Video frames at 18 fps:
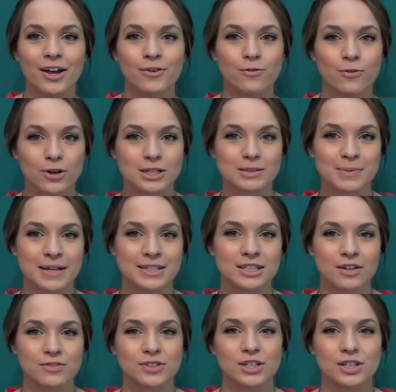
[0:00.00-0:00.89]
force
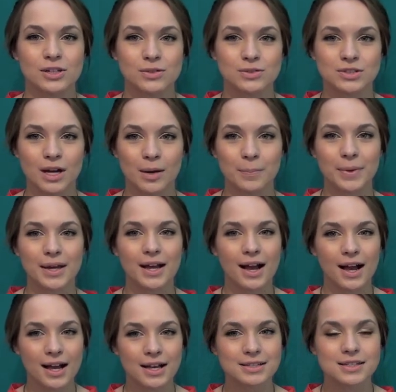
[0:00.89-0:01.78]
myself to use up,
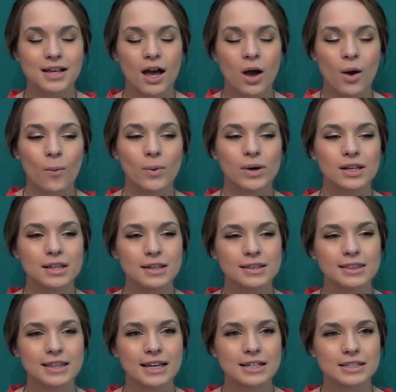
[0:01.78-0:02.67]
because one of
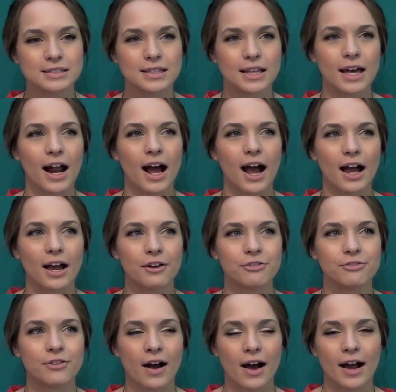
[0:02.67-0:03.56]
the things that
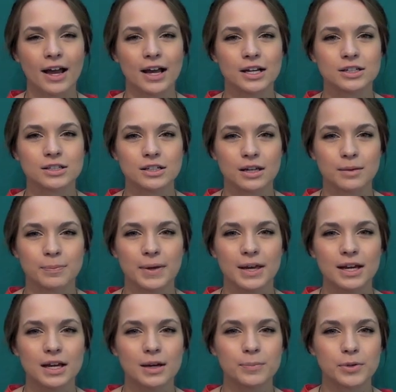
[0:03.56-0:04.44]
I find, like
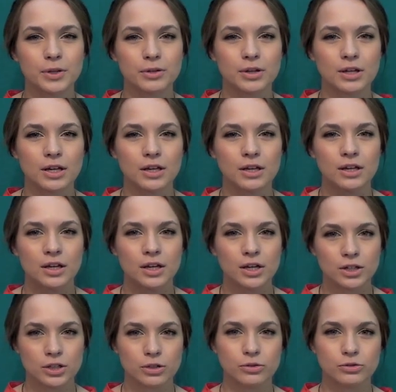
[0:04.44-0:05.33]
being a beauty
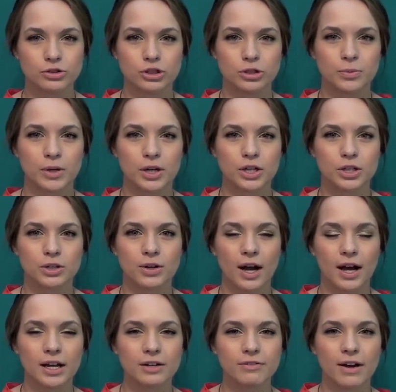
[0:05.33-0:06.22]
YouTuber, you
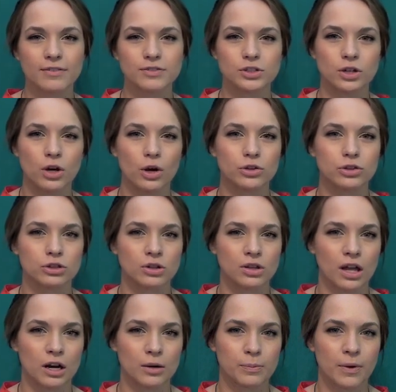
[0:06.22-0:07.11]
kind of have to go through
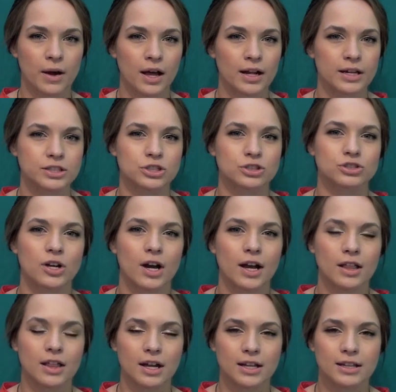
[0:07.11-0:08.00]
a lot of products and
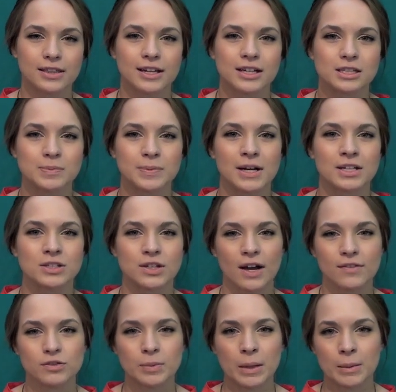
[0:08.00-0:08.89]
try a lot of things because
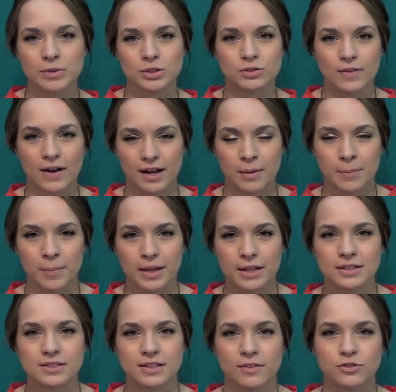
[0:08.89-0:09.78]
you have to be able to
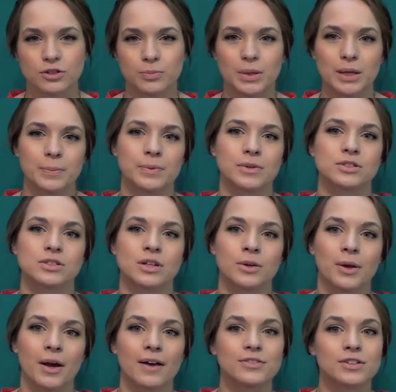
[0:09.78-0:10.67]
recommend stuff to people.
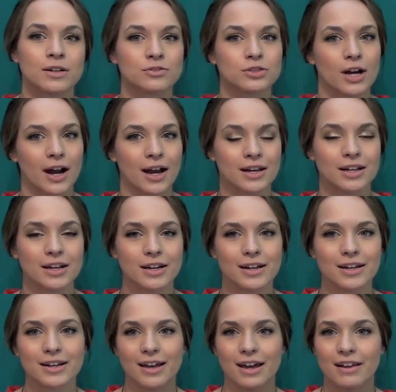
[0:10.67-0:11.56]
So you have to have tried
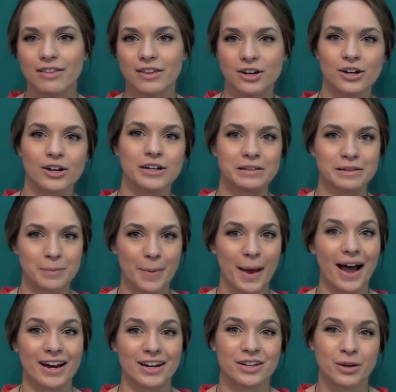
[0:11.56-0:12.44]
kind of the good and the
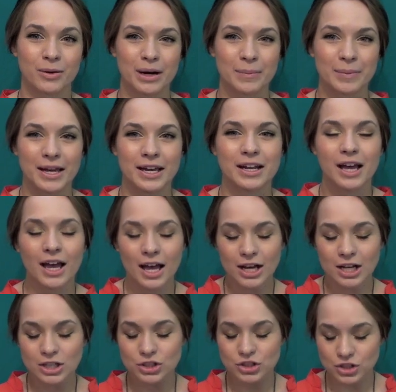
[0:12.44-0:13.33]
bad, you know what I mean?
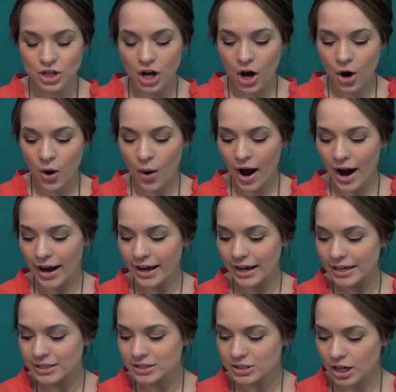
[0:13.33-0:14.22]
So I
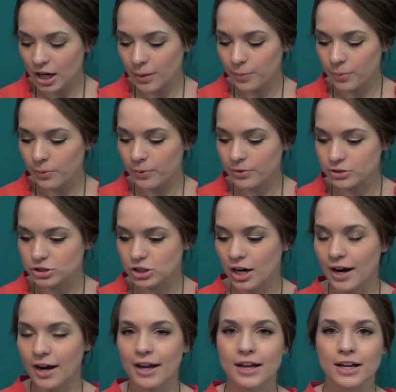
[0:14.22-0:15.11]
end up
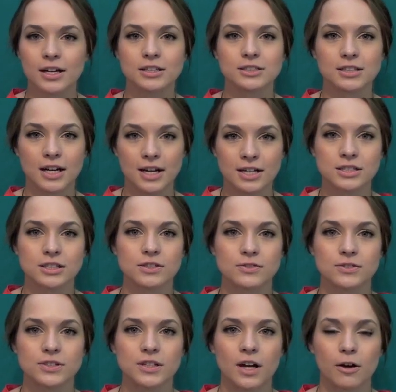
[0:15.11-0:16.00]
trying tons
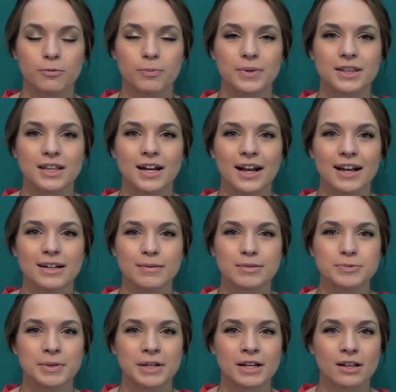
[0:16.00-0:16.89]
of stuff, but then I end
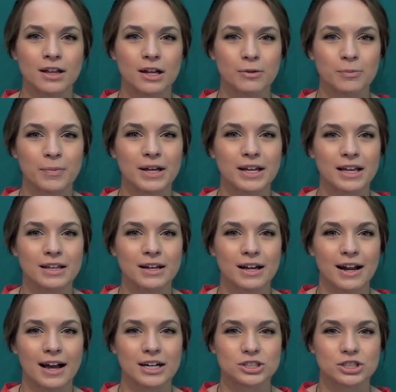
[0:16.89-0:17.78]
up spending a lot of money and
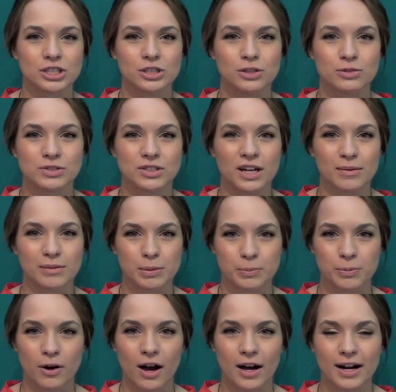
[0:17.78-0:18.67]
not actually using up the
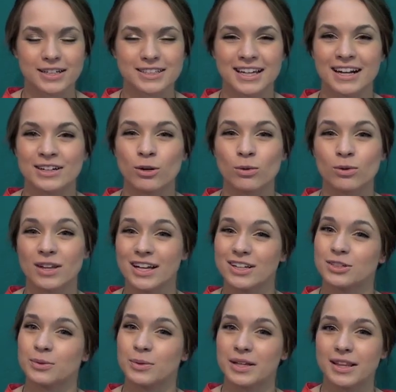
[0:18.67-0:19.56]
product, and I don't
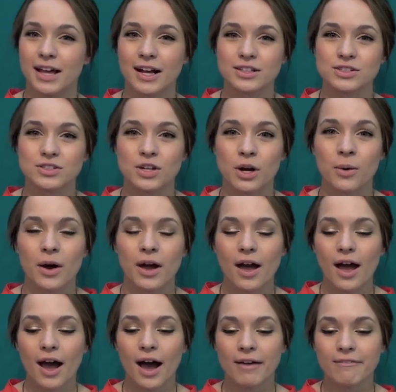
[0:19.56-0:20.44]
like doing that. So
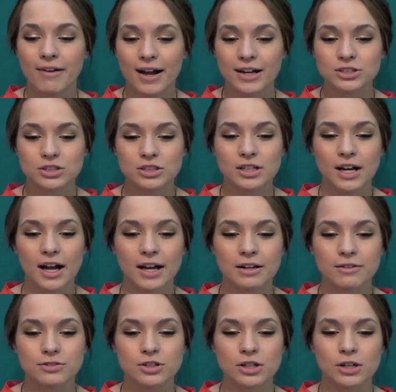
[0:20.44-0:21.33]
I've actually
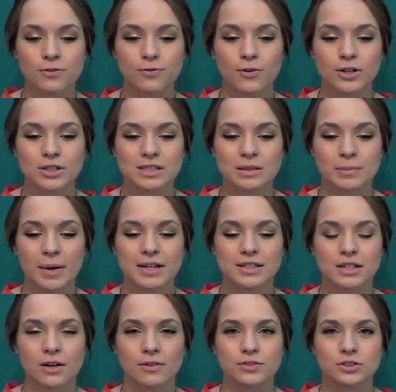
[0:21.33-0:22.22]
kind of started forcing
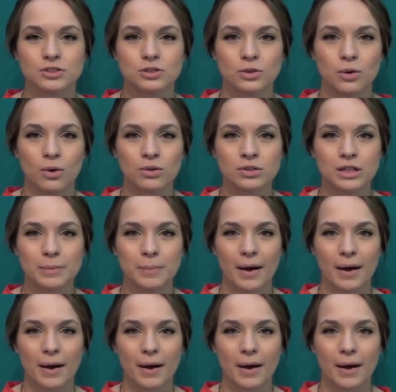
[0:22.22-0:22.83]
myself to only